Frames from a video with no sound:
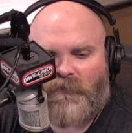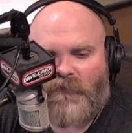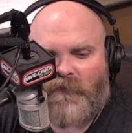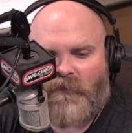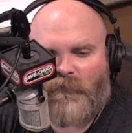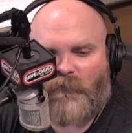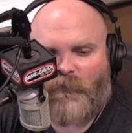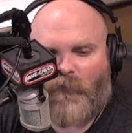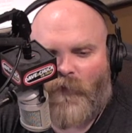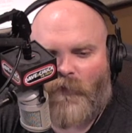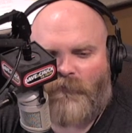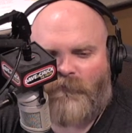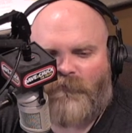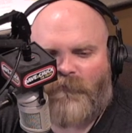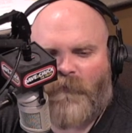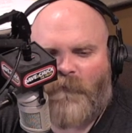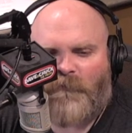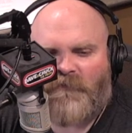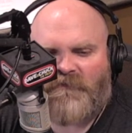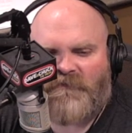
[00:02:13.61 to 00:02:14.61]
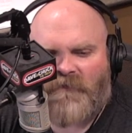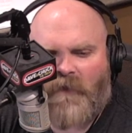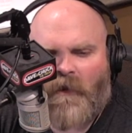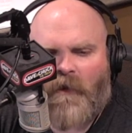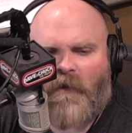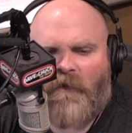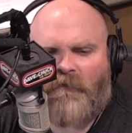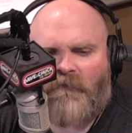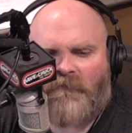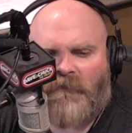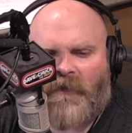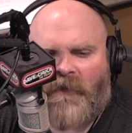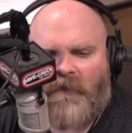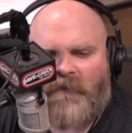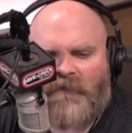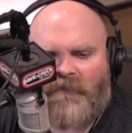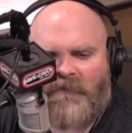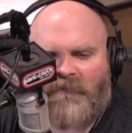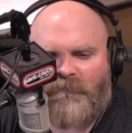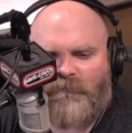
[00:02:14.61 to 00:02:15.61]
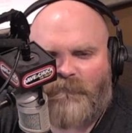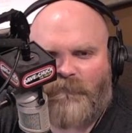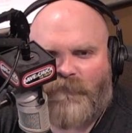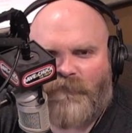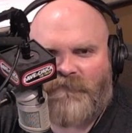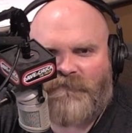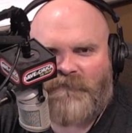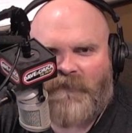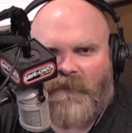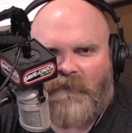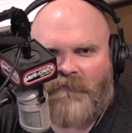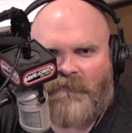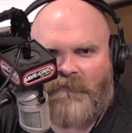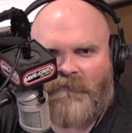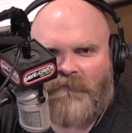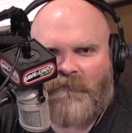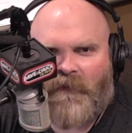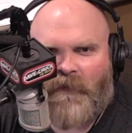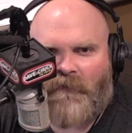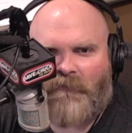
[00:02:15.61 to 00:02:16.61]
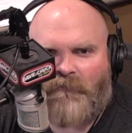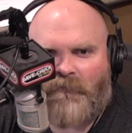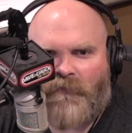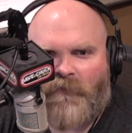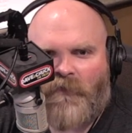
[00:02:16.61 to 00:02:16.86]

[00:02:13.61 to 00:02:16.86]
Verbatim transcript: he wrote from his heart and he pretended that